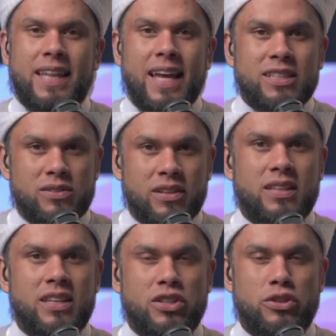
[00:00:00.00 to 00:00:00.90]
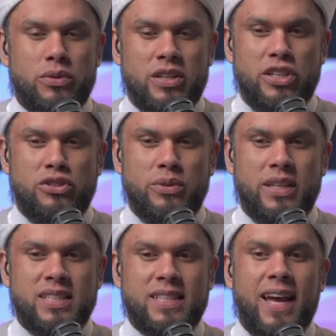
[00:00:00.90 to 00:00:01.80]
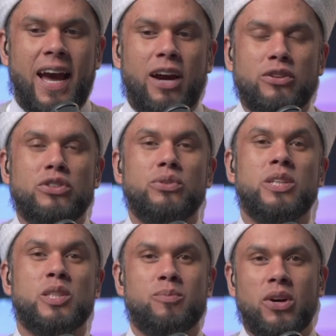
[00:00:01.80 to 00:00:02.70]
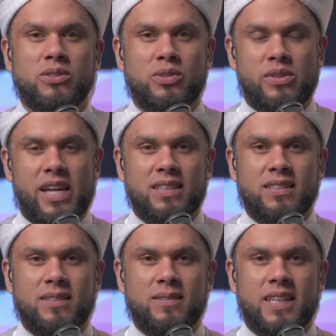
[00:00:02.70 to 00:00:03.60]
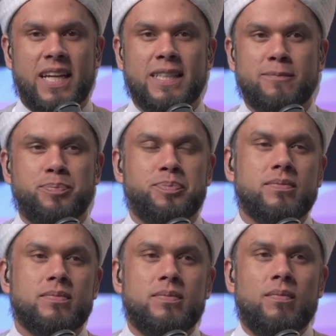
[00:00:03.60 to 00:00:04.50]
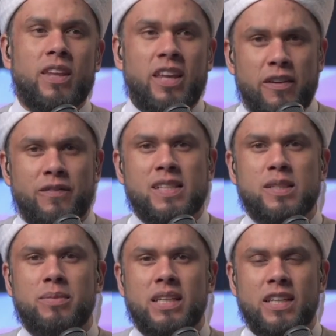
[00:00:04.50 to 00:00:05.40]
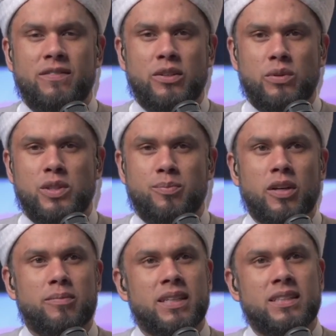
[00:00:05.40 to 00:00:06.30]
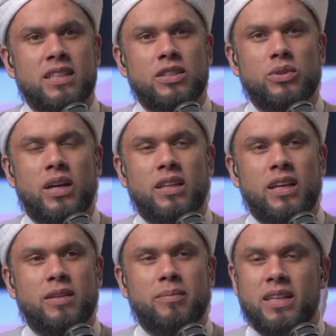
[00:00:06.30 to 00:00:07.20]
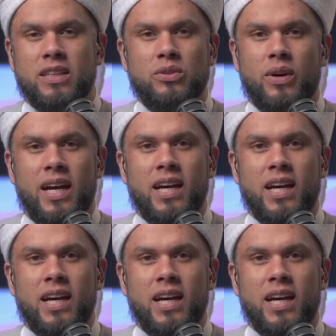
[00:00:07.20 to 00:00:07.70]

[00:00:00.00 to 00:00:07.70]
That's not the issue. The issue is, how do you respond to that? Right? If as a believer you respond by turning to Allah and making